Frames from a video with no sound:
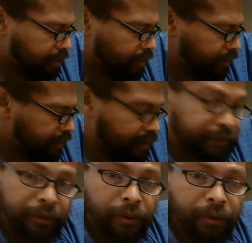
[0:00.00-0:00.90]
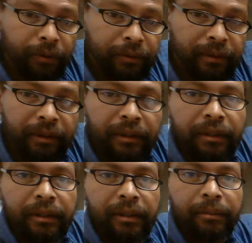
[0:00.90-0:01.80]
Grand Floral
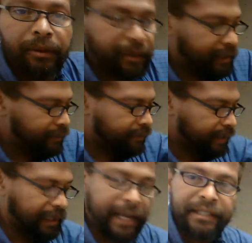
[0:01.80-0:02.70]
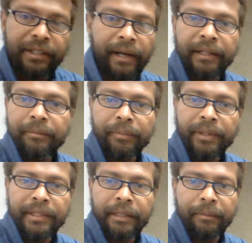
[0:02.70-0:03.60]
Parade. Last year I didn't
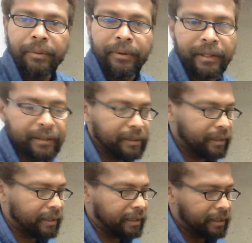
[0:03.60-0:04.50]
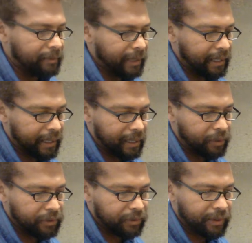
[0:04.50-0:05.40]
preach at the parade. And I
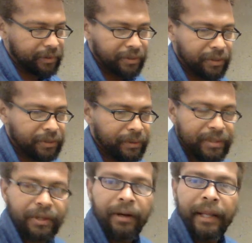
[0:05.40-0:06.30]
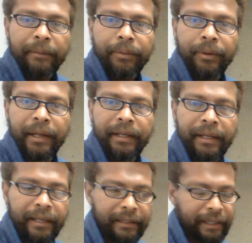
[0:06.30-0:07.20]
also, there's also a Starlight Parade
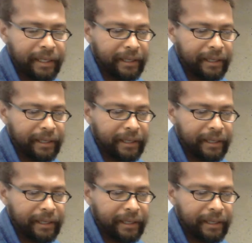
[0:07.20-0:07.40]
and